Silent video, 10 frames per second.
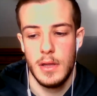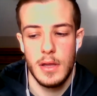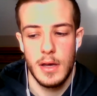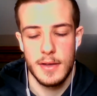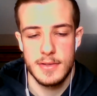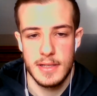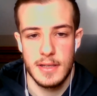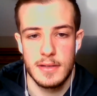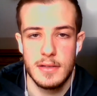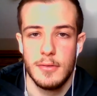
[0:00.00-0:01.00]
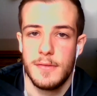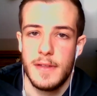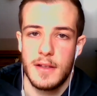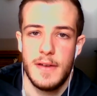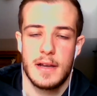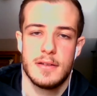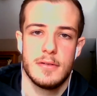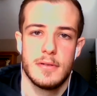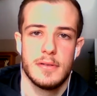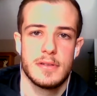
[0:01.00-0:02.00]
So that's like dealing with like
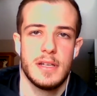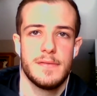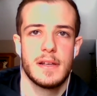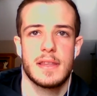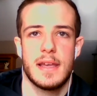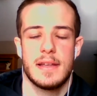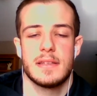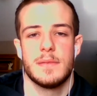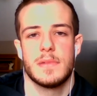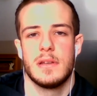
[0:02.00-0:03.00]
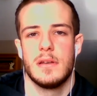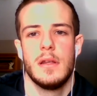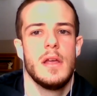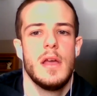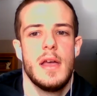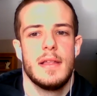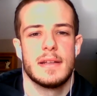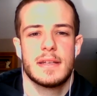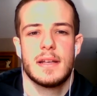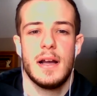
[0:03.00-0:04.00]
factorial stuff like that. That's something
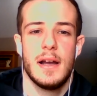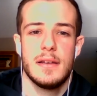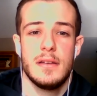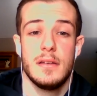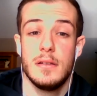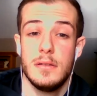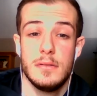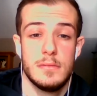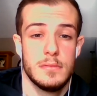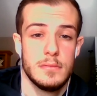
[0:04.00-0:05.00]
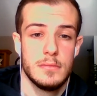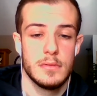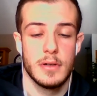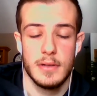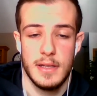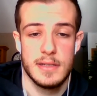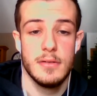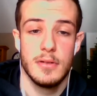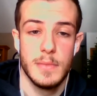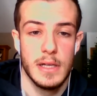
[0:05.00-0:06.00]
that's kind of new, or at least
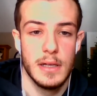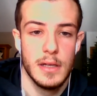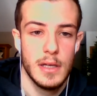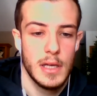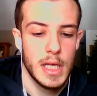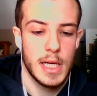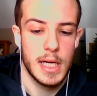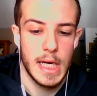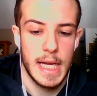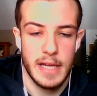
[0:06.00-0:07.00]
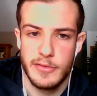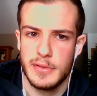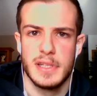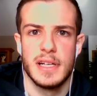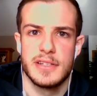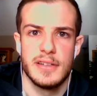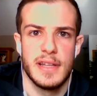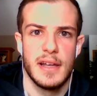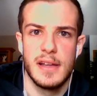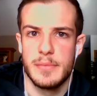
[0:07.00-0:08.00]
new to me. I never really touched on
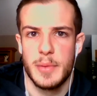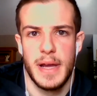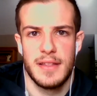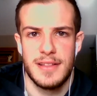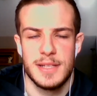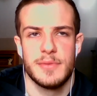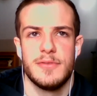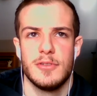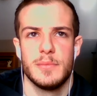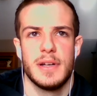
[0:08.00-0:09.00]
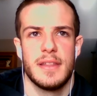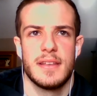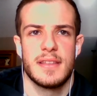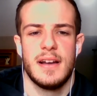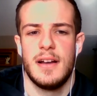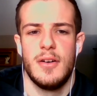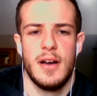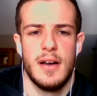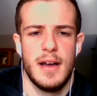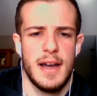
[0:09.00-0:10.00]
that in any of my math class before, but I think the
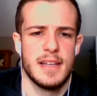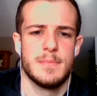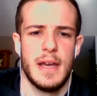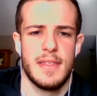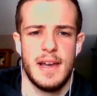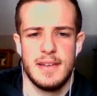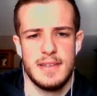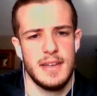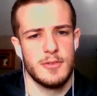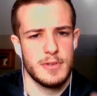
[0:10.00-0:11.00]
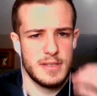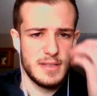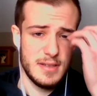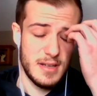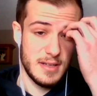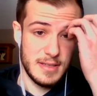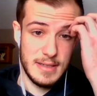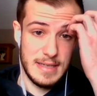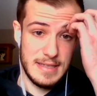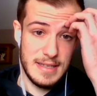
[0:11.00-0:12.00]
highest math I had to take was
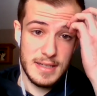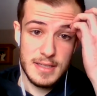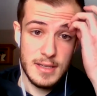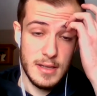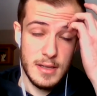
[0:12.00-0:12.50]
statistics.